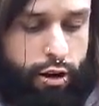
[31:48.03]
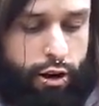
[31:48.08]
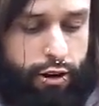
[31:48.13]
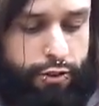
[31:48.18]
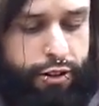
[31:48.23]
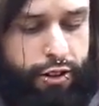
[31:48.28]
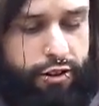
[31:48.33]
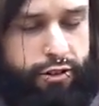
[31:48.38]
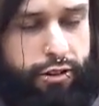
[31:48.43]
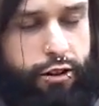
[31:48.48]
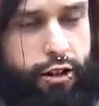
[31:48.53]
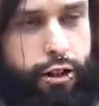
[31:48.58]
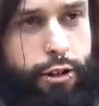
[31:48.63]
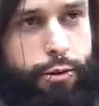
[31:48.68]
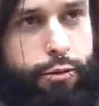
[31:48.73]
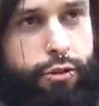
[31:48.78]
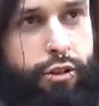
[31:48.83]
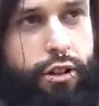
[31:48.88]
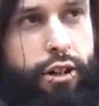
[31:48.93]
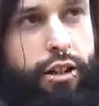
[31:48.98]
I think
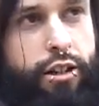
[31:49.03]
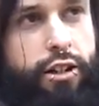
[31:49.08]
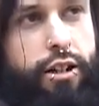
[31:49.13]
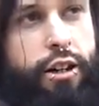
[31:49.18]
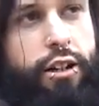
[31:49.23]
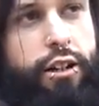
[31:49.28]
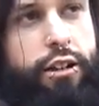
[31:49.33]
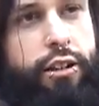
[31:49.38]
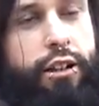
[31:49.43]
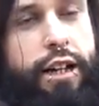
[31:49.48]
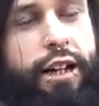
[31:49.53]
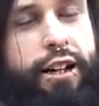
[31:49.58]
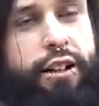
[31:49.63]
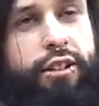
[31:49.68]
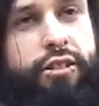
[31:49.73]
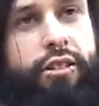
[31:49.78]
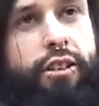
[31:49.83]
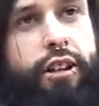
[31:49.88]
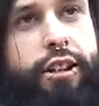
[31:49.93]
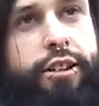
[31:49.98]
sometimes it kind of
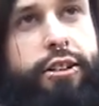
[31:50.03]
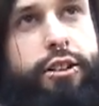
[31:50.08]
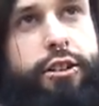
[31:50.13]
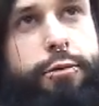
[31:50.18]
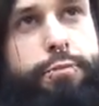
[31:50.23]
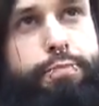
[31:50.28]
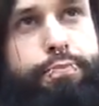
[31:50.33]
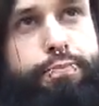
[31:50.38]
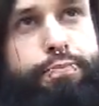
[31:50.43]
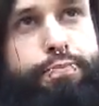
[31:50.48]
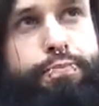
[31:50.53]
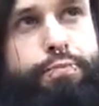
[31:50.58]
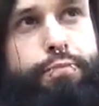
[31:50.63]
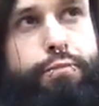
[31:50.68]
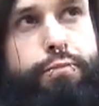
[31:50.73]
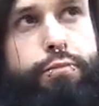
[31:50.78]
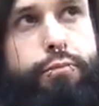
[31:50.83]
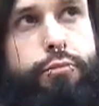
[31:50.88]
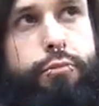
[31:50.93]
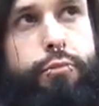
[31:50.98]
acts like
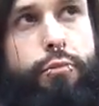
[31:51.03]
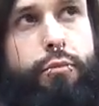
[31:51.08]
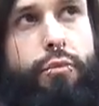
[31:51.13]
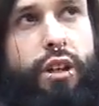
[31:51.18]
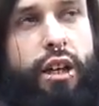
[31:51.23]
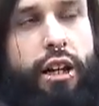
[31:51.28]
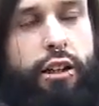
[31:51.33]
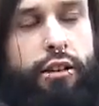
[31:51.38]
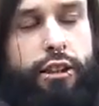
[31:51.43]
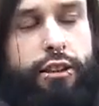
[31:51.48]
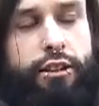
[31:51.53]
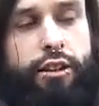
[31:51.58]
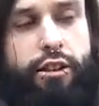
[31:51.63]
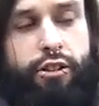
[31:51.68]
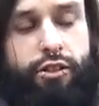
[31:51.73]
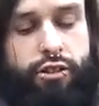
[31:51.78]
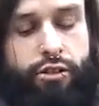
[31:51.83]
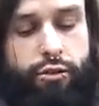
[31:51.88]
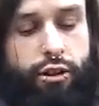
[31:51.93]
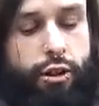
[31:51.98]
how like
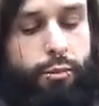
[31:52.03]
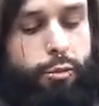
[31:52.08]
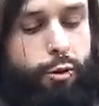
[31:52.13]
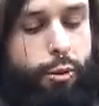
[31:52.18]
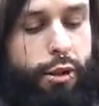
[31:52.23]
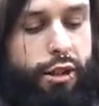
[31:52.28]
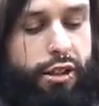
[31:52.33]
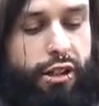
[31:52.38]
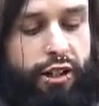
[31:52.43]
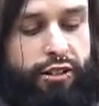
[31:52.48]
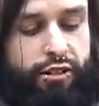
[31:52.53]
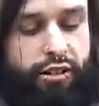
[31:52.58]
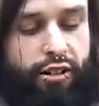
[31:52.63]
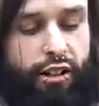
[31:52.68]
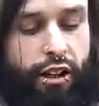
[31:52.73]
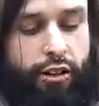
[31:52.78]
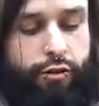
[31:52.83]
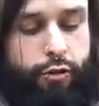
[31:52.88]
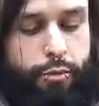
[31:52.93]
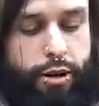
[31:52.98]
these WE
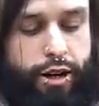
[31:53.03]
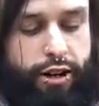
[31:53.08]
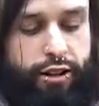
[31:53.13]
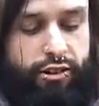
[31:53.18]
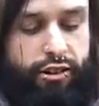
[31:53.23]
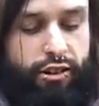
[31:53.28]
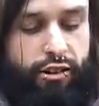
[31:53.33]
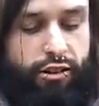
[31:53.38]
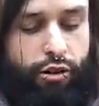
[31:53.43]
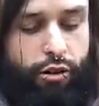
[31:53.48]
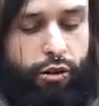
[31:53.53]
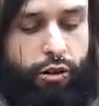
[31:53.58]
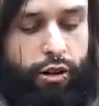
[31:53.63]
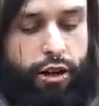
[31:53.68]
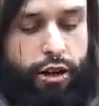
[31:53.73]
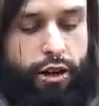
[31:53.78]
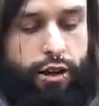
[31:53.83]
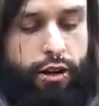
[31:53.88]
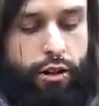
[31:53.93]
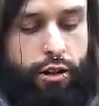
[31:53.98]
1911 magazines are.
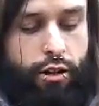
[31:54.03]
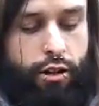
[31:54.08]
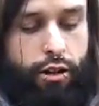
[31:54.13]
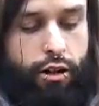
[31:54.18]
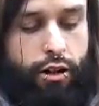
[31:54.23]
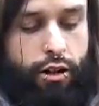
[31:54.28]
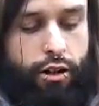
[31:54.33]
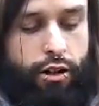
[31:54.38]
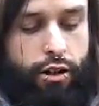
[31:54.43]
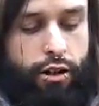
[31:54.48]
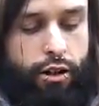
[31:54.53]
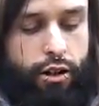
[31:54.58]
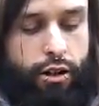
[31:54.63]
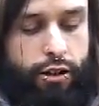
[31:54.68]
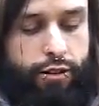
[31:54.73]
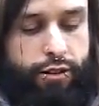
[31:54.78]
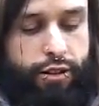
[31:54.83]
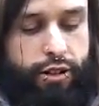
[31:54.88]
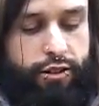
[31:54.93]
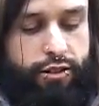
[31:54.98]

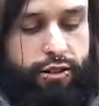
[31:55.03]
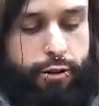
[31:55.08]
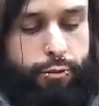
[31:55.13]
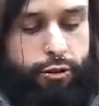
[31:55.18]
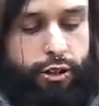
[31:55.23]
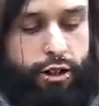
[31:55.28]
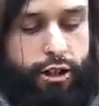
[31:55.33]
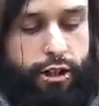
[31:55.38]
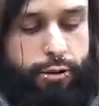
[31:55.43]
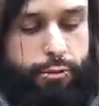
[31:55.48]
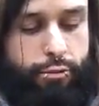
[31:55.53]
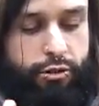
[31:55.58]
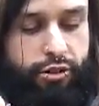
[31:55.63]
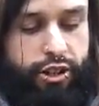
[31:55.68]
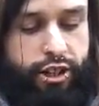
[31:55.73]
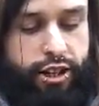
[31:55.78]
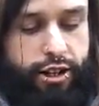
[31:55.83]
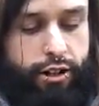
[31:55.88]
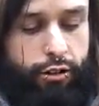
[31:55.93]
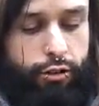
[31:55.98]
I think sometimes
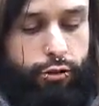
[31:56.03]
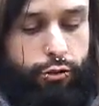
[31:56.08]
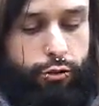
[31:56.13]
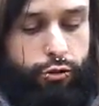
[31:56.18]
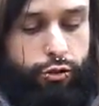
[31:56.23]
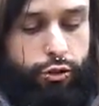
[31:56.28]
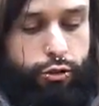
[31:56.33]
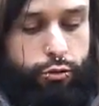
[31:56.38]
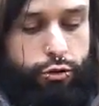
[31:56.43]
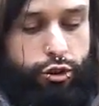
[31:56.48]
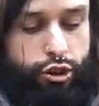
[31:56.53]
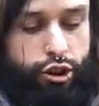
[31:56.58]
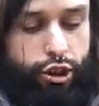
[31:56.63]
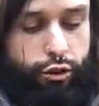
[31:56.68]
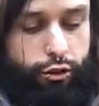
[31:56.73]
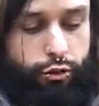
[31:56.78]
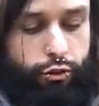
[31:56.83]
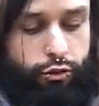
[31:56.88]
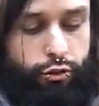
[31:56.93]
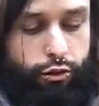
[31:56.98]
they get a little too
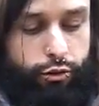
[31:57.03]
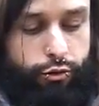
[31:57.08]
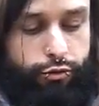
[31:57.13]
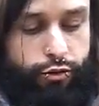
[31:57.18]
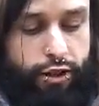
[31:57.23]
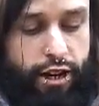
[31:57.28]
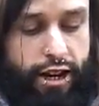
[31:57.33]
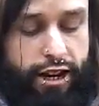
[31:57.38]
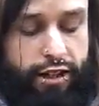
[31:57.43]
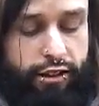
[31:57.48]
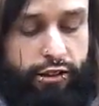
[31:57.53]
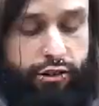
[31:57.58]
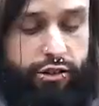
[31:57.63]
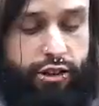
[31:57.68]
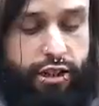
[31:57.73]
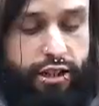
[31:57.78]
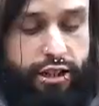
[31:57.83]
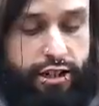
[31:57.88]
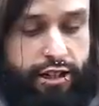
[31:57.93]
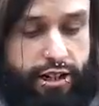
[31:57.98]
chilled too fast,
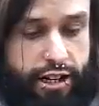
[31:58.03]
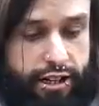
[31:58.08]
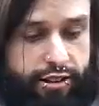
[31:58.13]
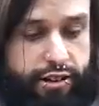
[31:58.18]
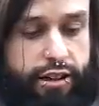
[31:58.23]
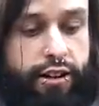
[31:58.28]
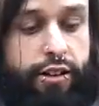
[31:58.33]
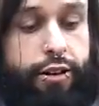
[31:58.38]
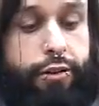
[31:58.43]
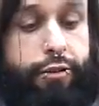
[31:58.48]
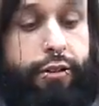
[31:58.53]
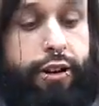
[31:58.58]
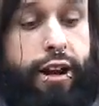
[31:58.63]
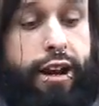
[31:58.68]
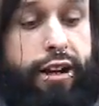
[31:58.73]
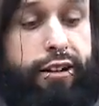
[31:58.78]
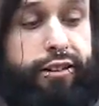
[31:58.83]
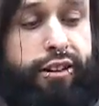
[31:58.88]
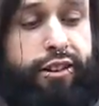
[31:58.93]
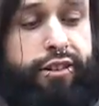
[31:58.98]
and then that's how they
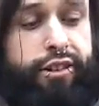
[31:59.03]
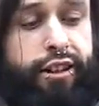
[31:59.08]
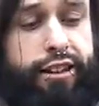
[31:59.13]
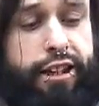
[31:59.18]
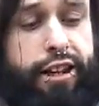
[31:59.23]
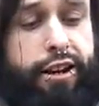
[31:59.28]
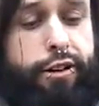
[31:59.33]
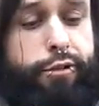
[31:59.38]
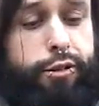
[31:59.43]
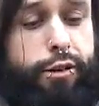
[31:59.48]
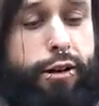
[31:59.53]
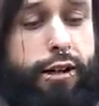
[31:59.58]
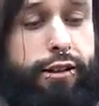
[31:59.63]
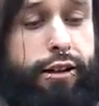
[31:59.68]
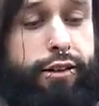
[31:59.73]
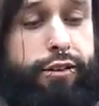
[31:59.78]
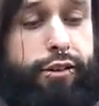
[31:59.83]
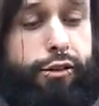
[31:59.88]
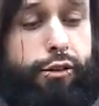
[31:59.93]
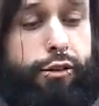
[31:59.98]
react. It's like they don't know how
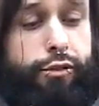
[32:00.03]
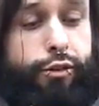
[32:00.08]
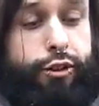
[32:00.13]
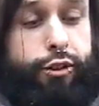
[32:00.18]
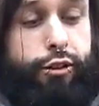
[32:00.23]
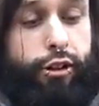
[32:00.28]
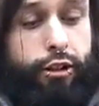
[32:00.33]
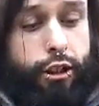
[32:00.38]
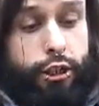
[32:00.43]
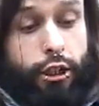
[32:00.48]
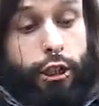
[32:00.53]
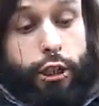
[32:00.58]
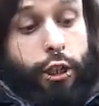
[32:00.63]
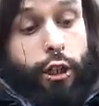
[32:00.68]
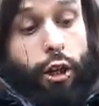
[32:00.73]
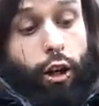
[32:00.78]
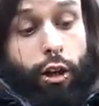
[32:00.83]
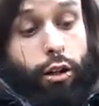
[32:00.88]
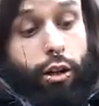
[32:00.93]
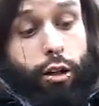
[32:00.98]
to deal with it. They're like,
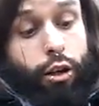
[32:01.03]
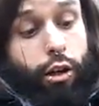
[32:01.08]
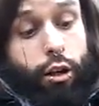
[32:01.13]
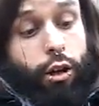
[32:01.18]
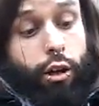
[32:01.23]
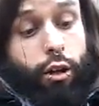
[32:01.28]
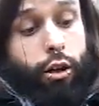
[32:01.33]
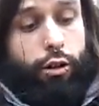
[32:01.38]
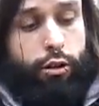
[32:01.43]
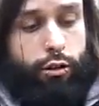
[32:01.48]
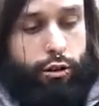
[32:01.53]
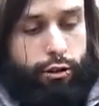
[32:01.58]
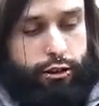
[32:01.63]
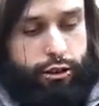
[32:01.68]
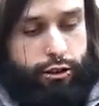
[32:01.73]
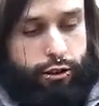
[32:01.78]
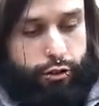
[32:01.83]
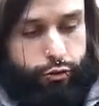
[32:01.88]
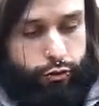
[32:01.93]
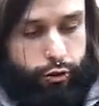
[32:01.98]

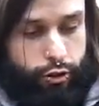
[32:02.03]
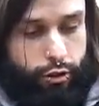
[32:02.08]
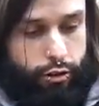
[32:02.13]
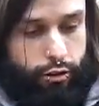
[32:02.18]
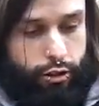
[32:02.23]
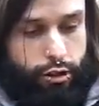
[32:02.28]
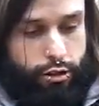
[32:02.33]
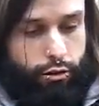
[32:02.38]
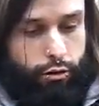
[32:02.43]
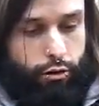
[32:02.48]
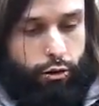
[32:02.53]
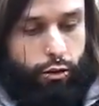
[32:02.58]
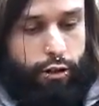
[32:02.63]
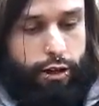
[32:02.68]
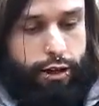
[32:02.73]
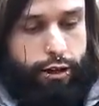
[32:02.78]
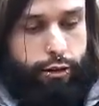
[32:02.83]
and they just fucking let it all